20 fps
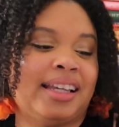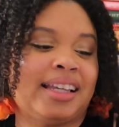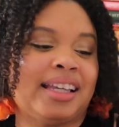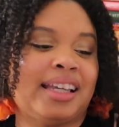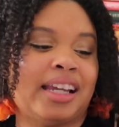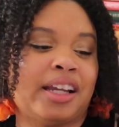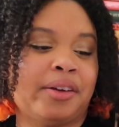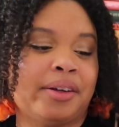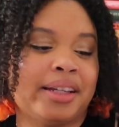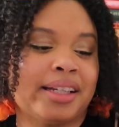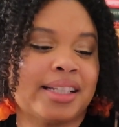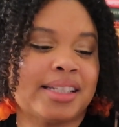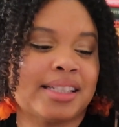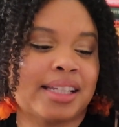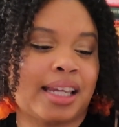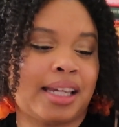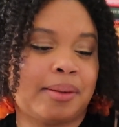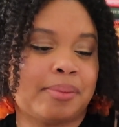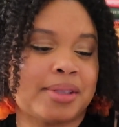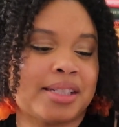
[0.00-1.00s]
Garrett
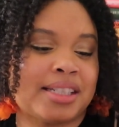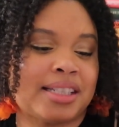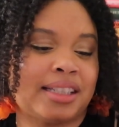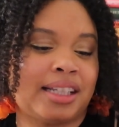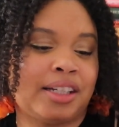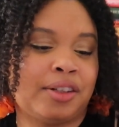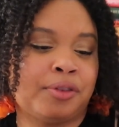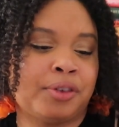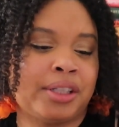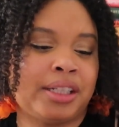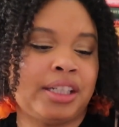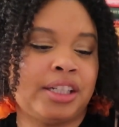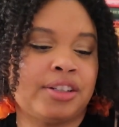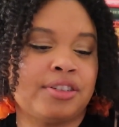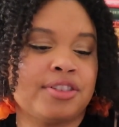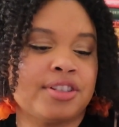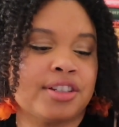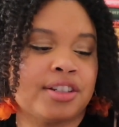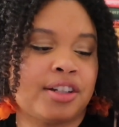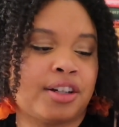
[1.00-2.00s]
escaped slavery
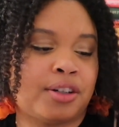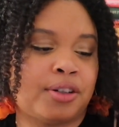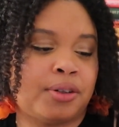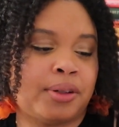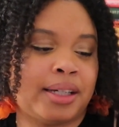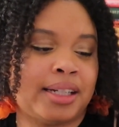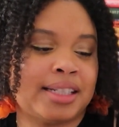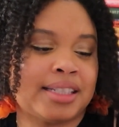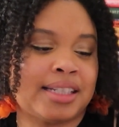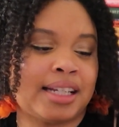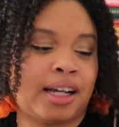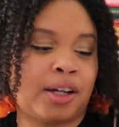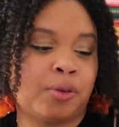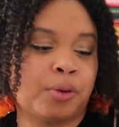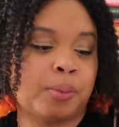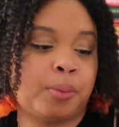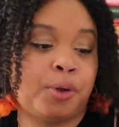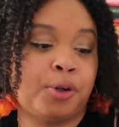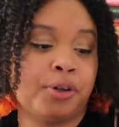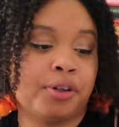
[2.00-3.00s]
years ago and is now
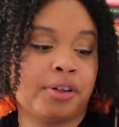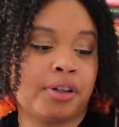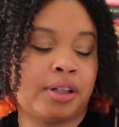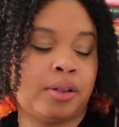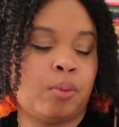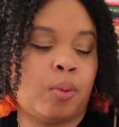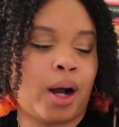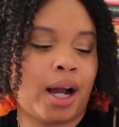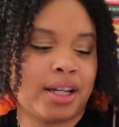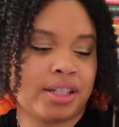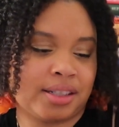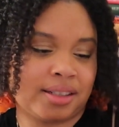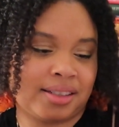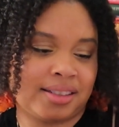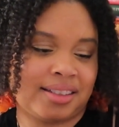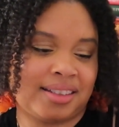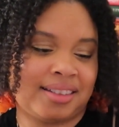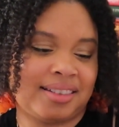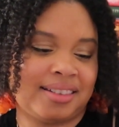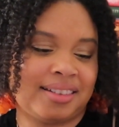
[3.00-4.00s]
a reporter in
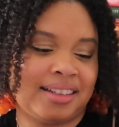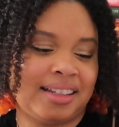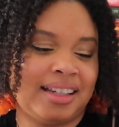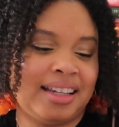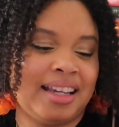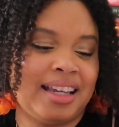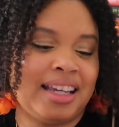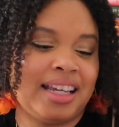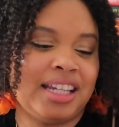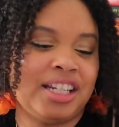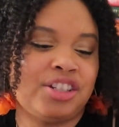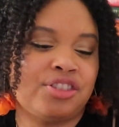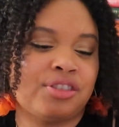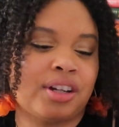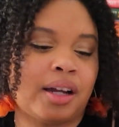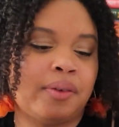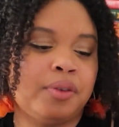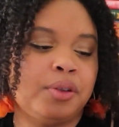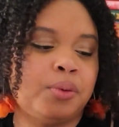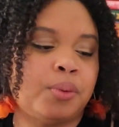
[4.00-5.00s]
Washington. He's
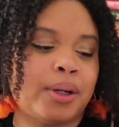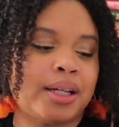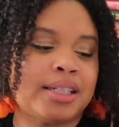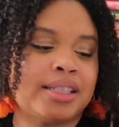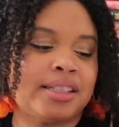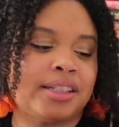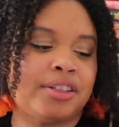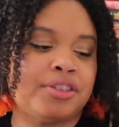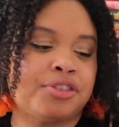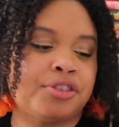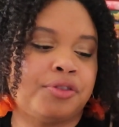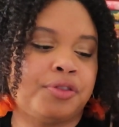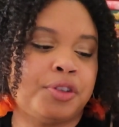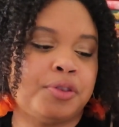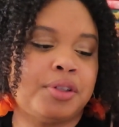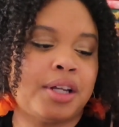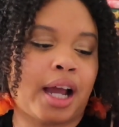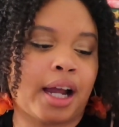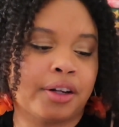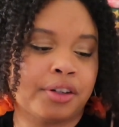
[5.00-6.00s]
traveled west to interview
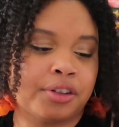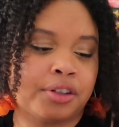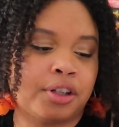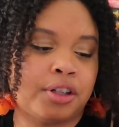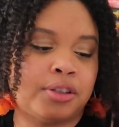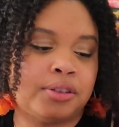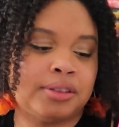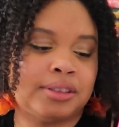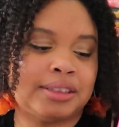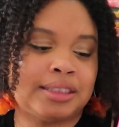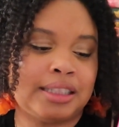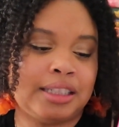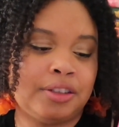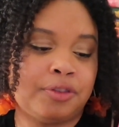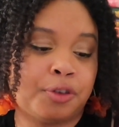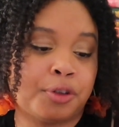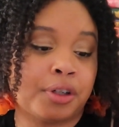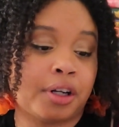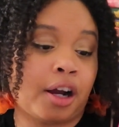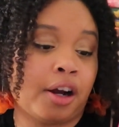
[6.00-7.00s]
Dr. Colton Lee
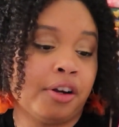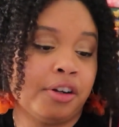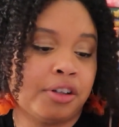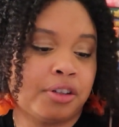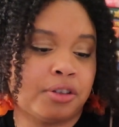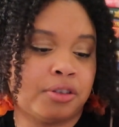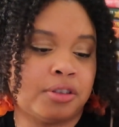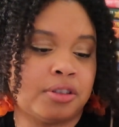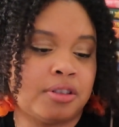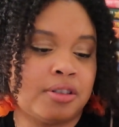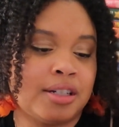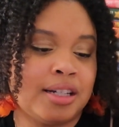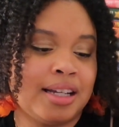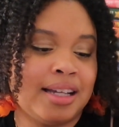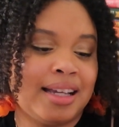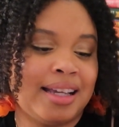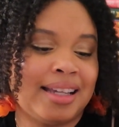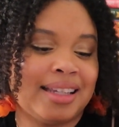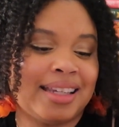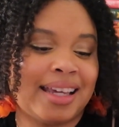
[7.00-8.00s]
for an article,
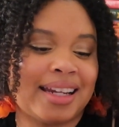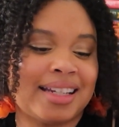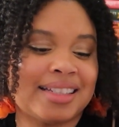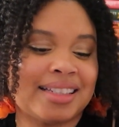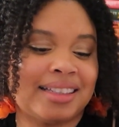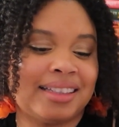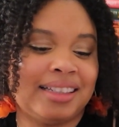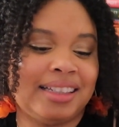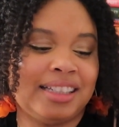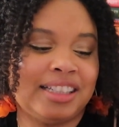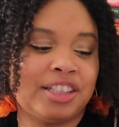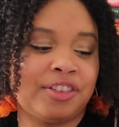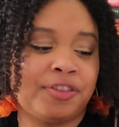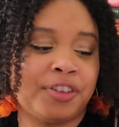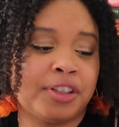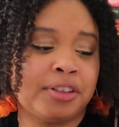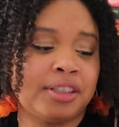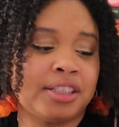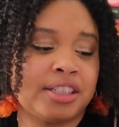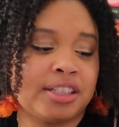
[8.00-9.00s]
yet it's Lee's
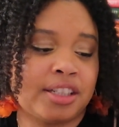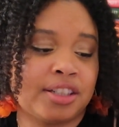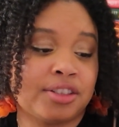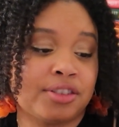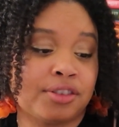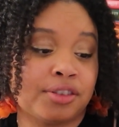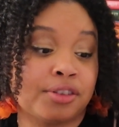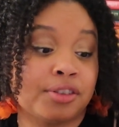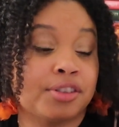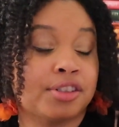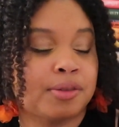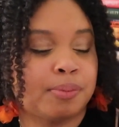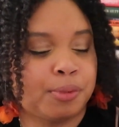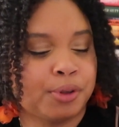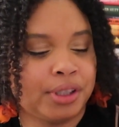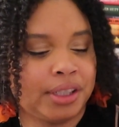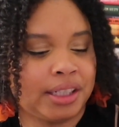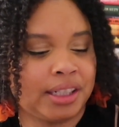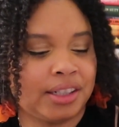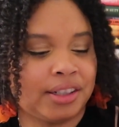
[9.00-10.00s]
fearless sister,
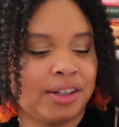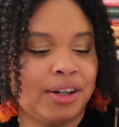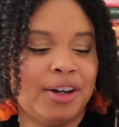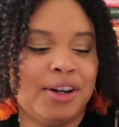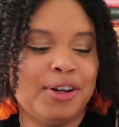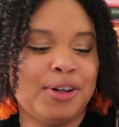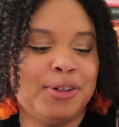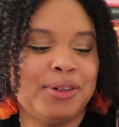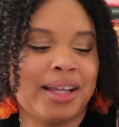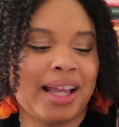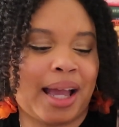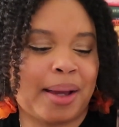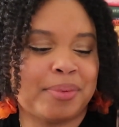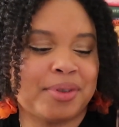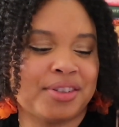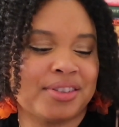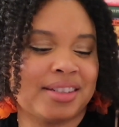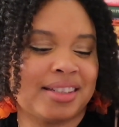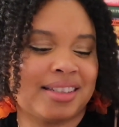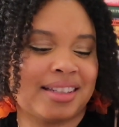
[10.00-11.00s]
Spring, who
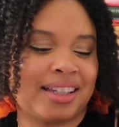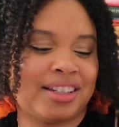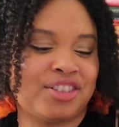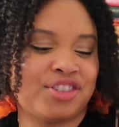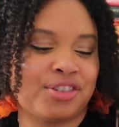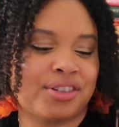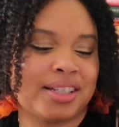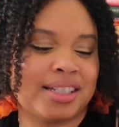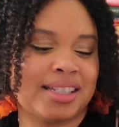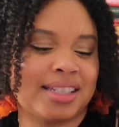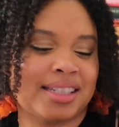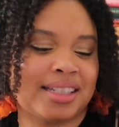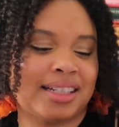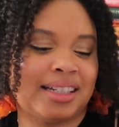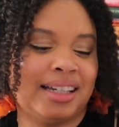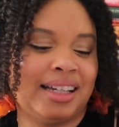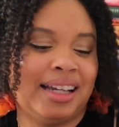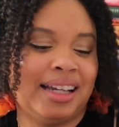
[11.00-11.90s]
captures his interest.